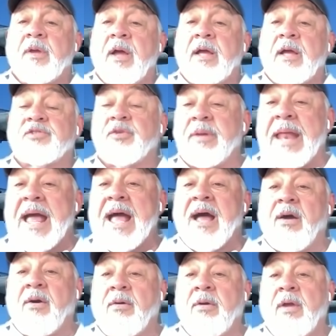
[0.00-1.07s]
Uh, so
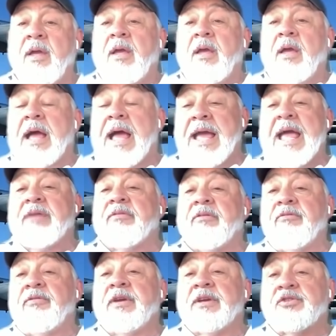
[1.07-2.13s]
now I have
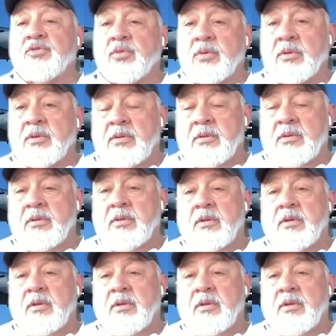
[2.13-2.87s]
a visual